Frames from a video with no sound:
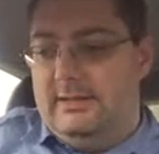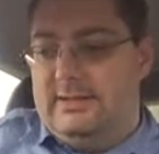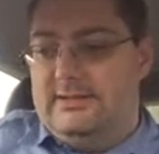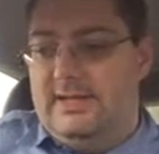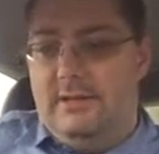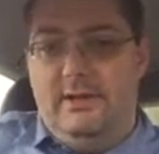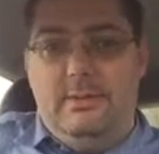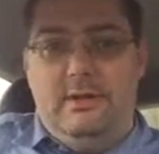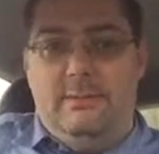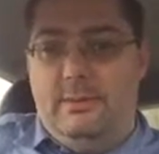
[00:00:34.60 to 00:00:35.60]
This time they
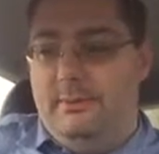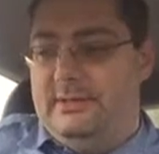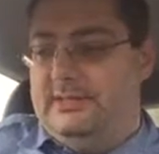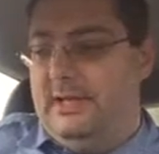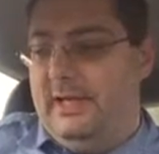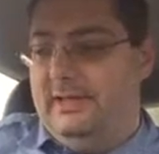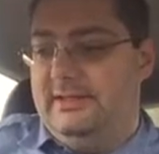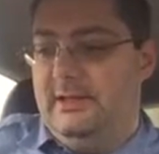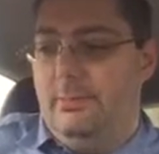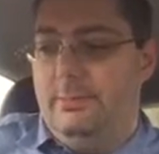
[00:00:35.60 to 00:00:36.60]
were a bit busy. I
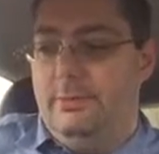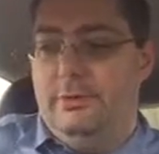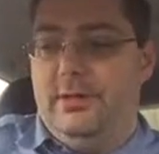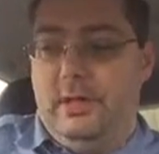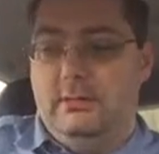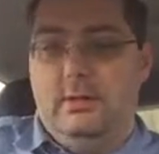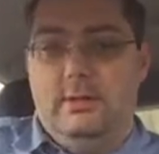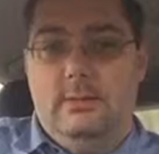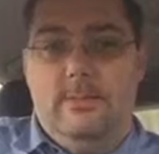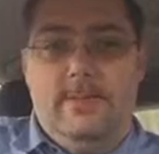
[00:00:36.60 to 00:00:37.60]
ended up booking
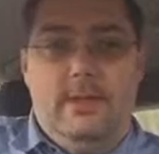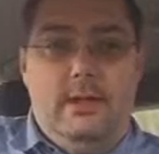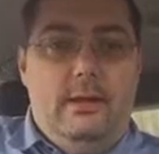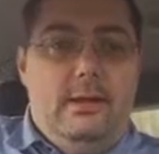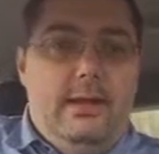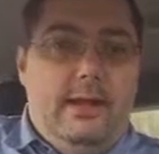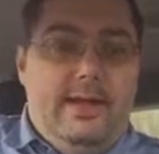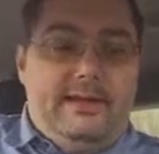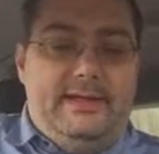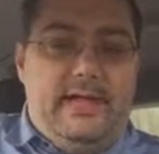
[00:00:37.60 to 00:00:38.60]

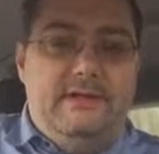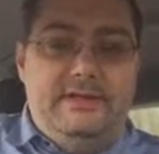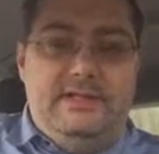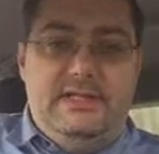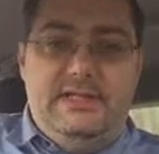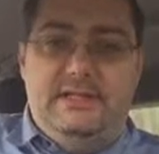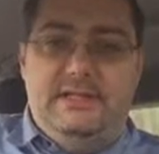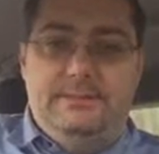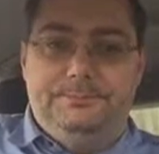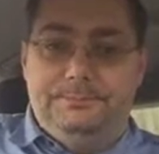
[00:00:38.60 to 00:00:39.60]
a
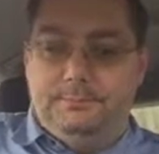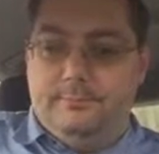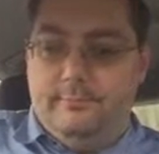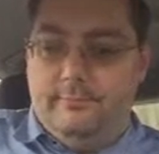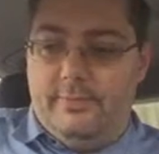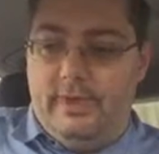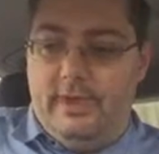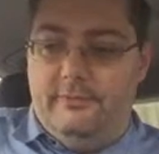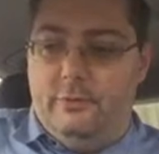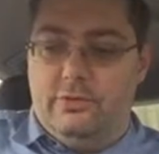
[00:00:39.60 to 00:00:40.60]
guaranteed
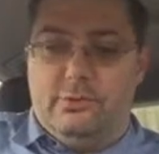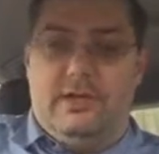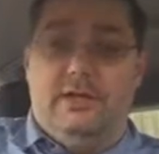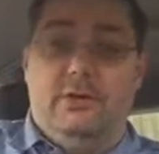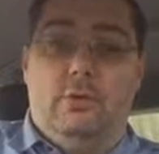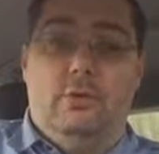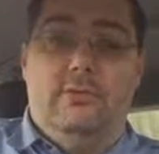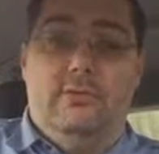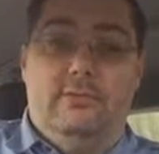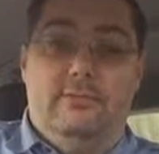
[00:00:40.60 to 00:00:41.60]
Volkswagen
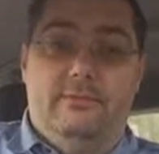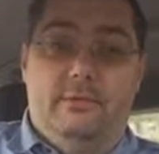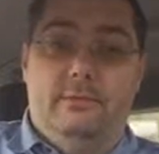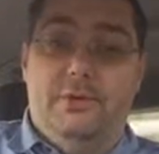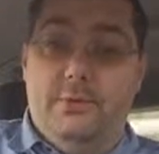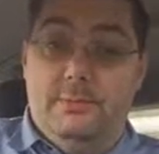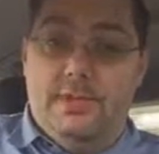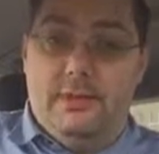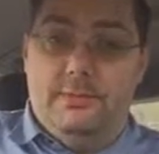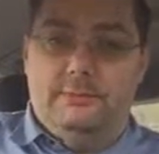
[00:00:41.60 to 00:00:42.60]
Golf from
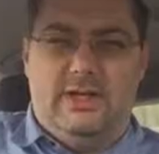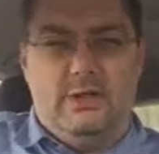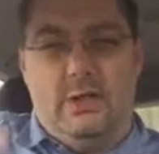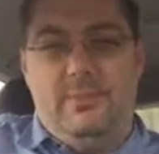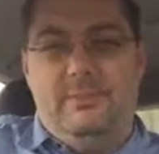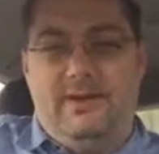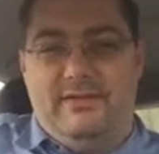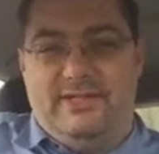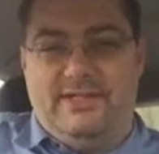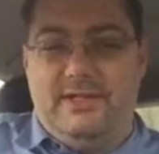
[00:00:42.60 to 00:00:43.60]
Europcar. I got a wee bit of
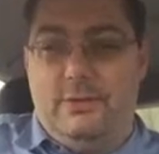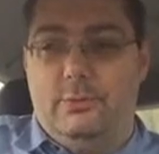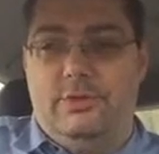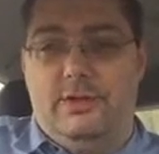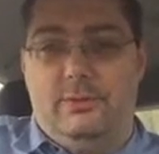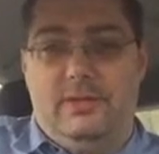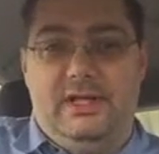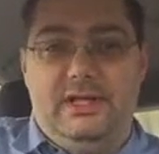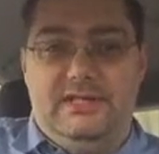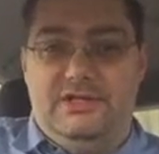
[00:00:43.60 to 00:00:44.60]
a discount with the
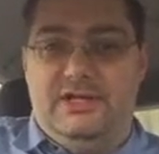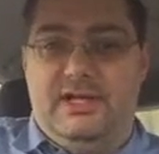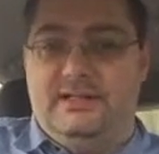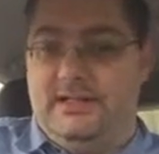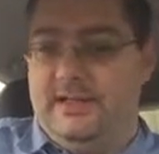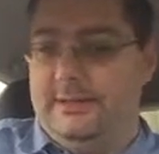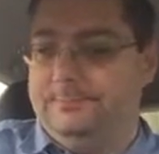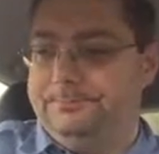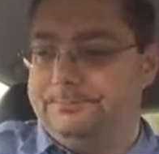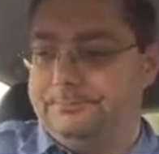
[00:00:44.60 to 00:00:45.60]
EasyJet ticket,
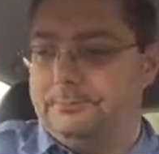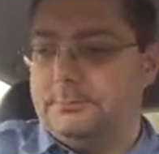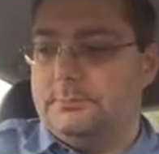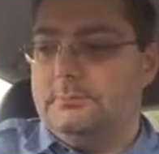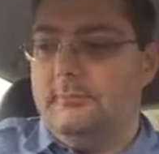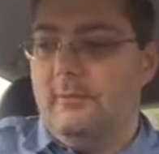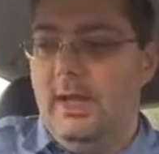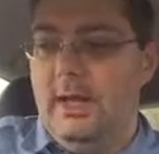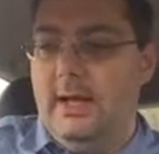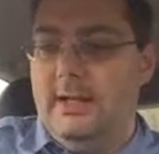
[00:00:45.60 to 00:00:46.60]

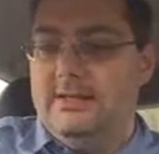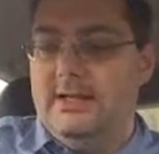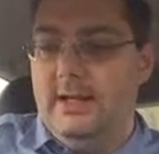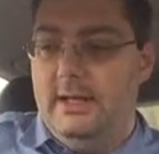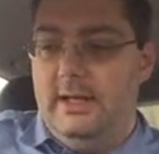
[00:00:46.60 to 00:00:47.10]
and